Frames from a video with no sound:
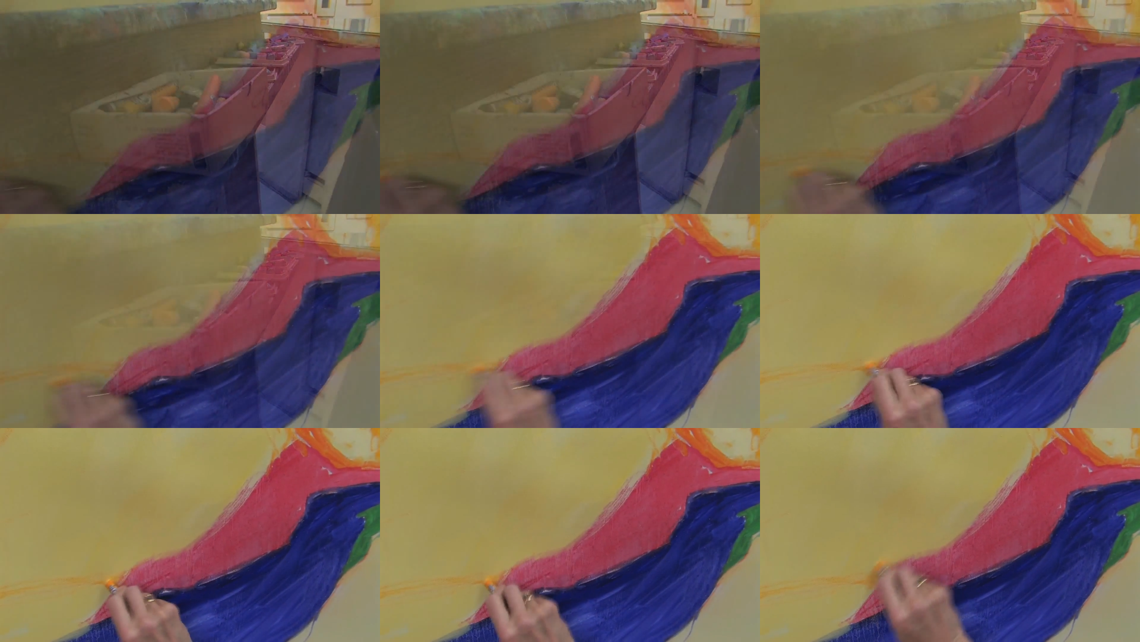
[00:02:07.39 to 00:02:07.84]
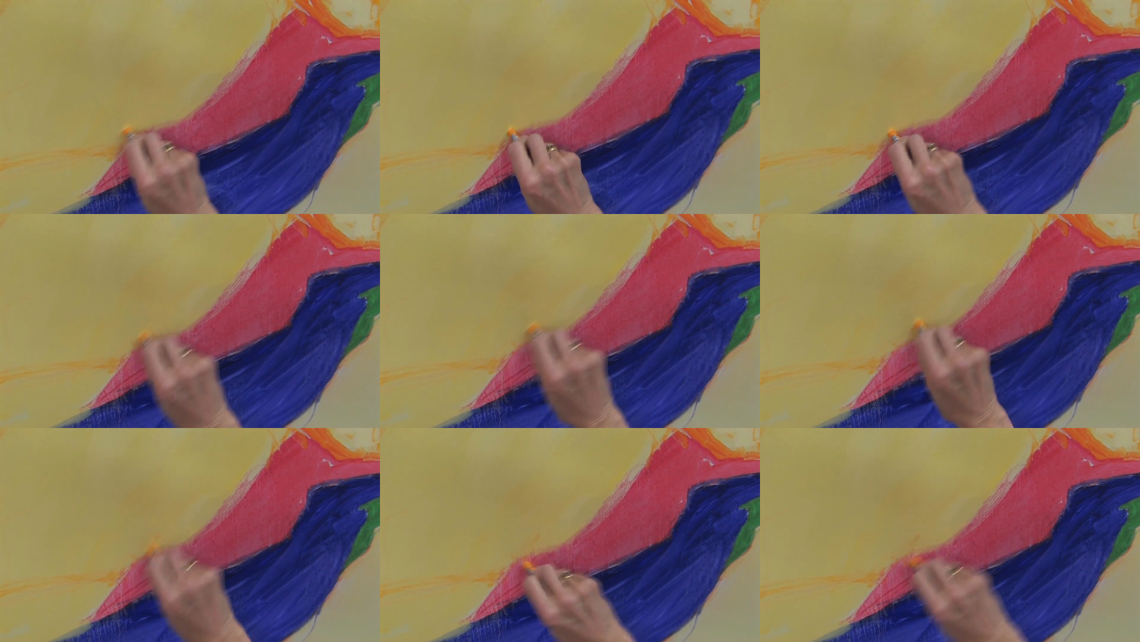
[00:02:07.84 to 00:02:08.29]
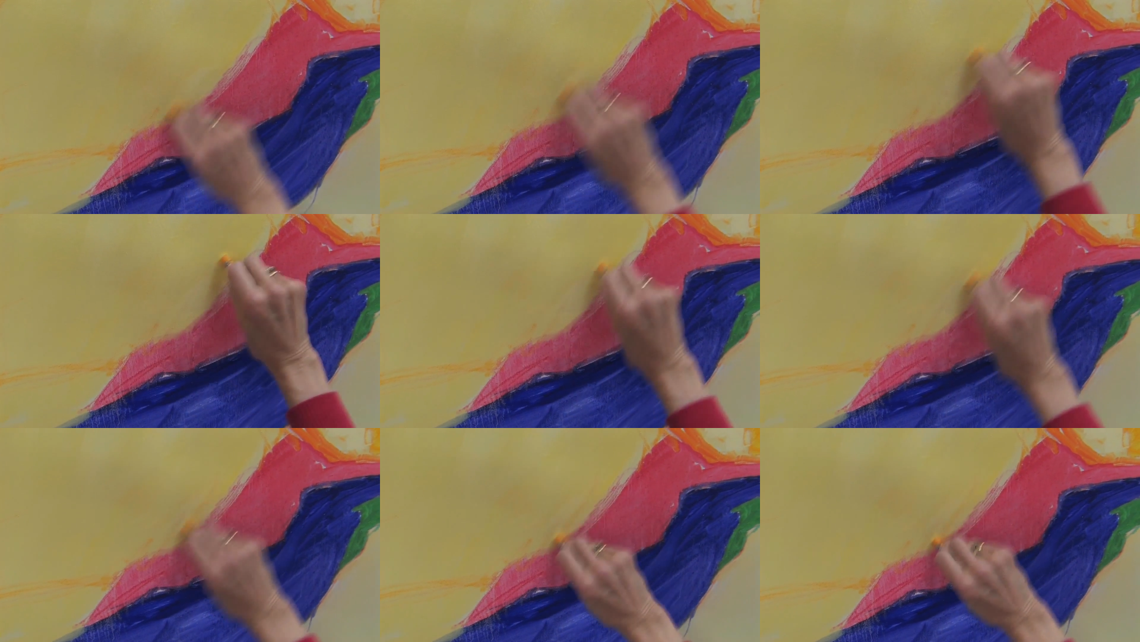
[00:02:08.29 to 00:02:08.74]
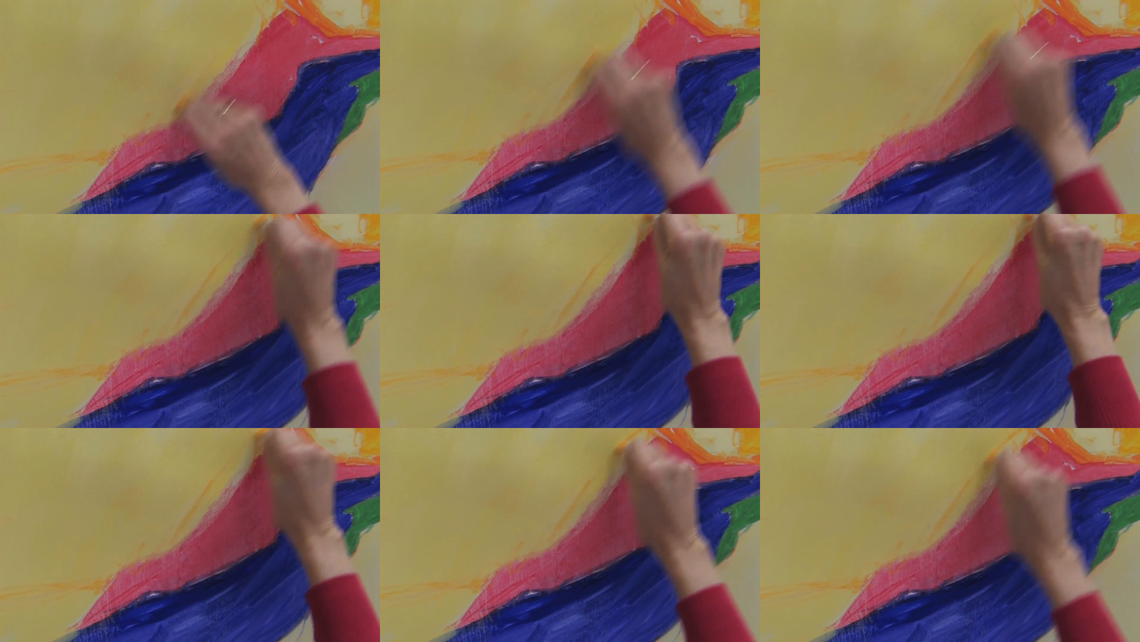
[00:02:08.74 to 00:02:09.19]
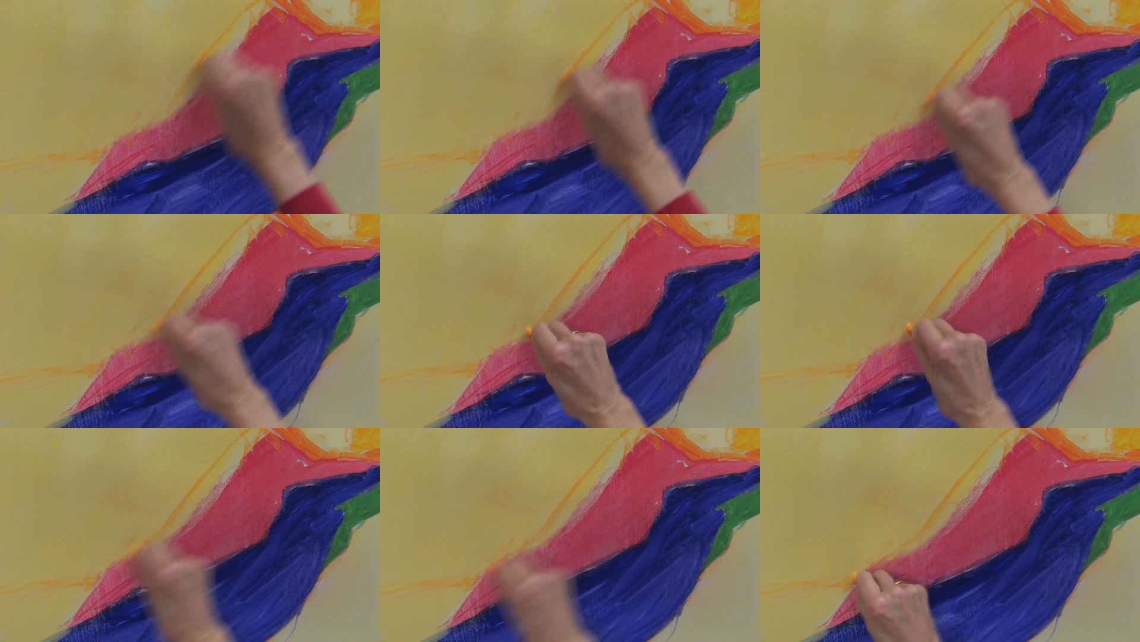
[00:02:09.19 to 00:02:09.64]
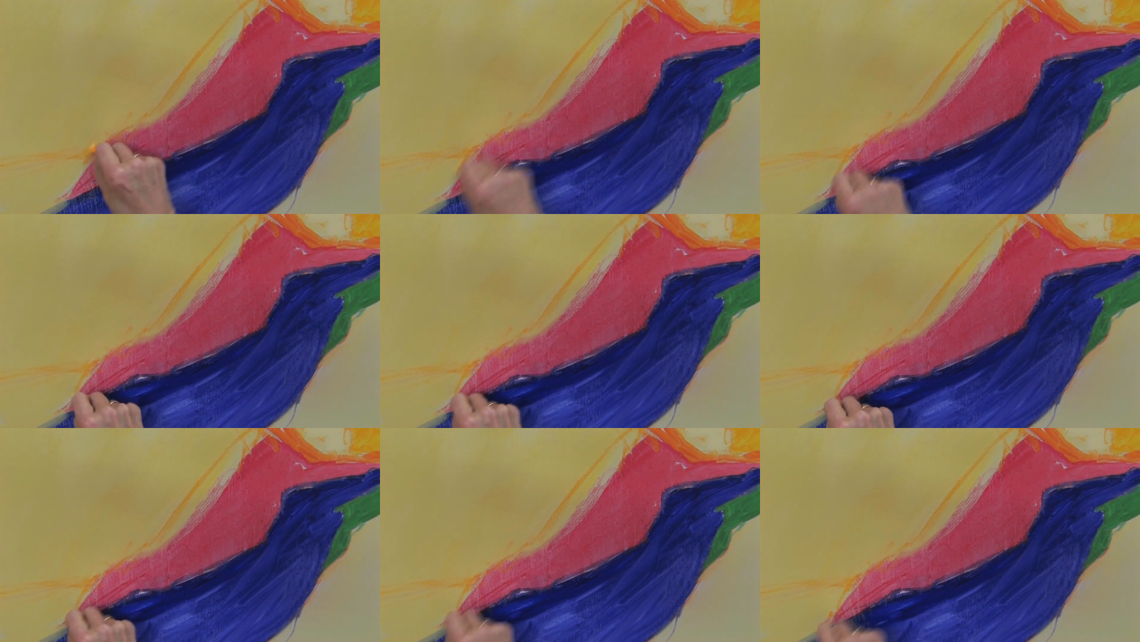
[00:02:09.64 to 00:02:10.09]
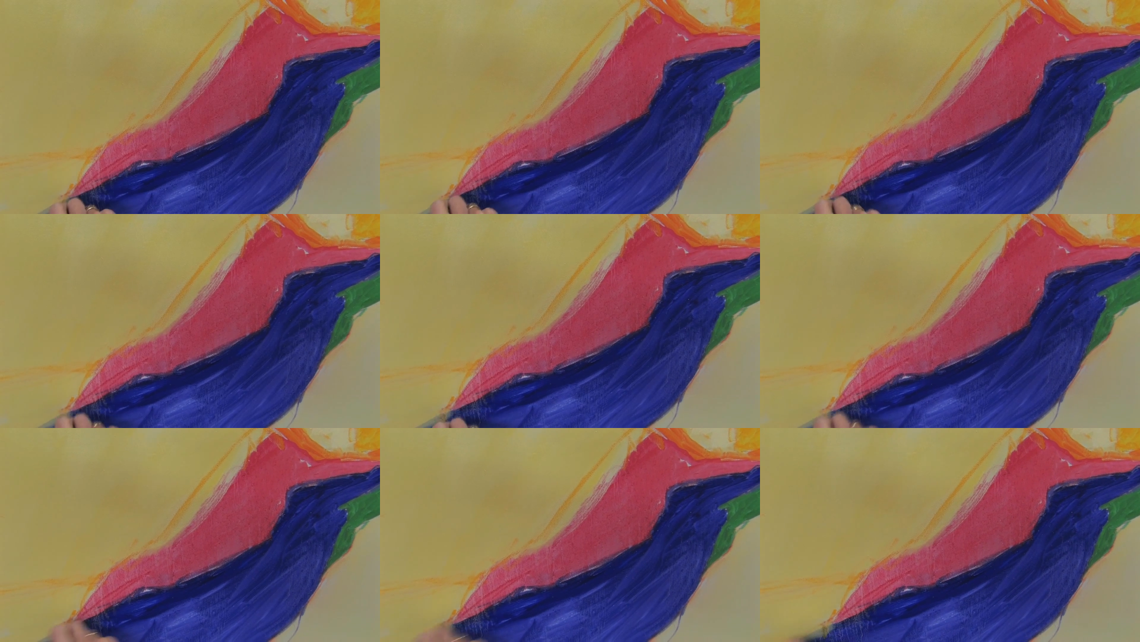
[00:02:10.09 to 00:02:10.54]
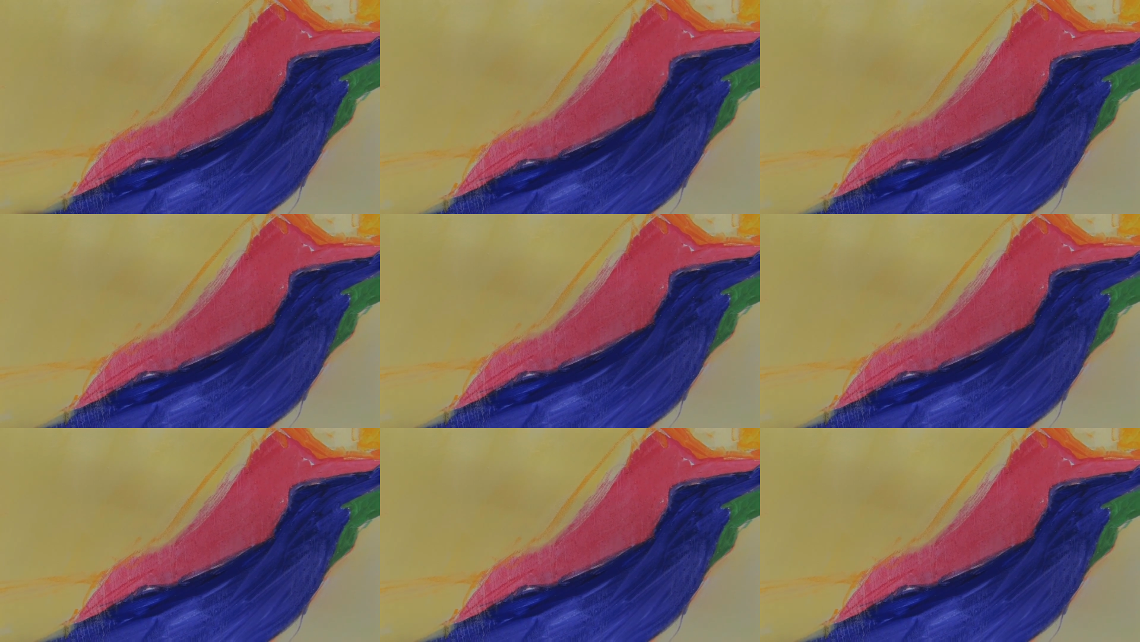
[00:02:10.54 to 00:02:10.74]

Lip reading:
(no speaker visible)